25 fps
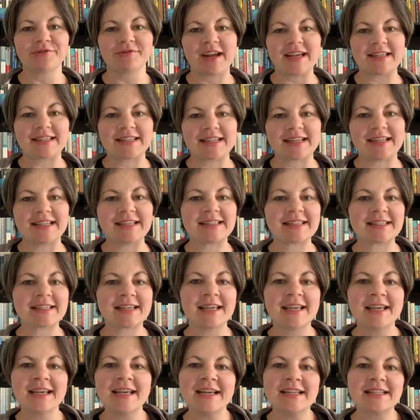Residence.
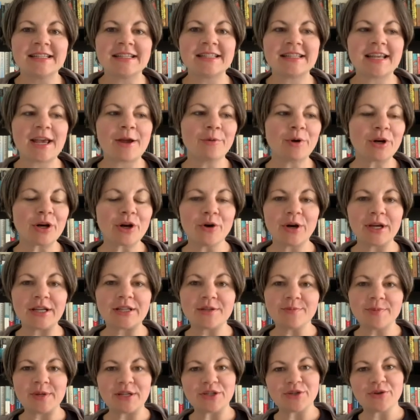Today we're going
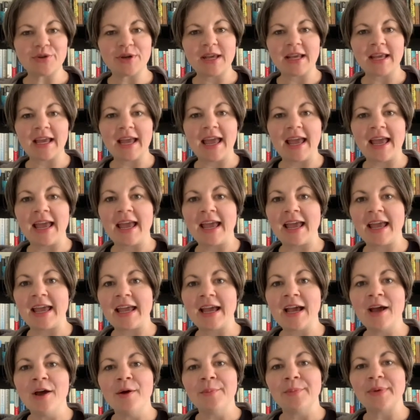to be doing
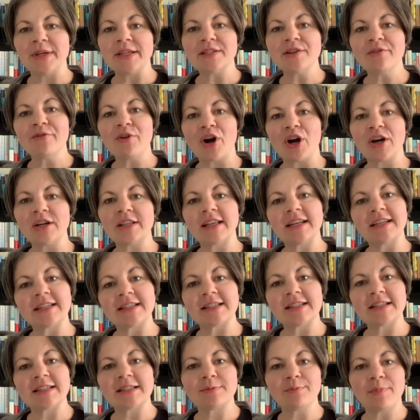a piece of art that is
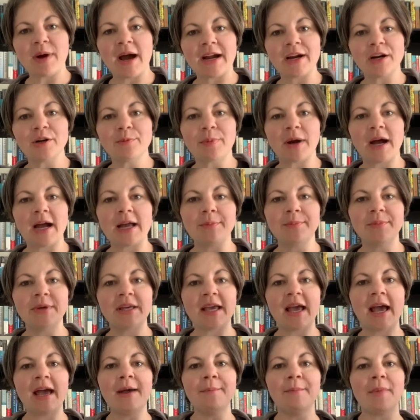inspired by
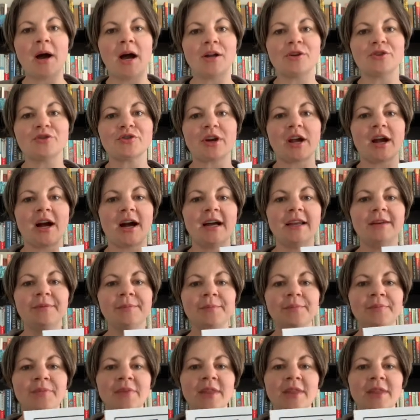Piet Mondrian.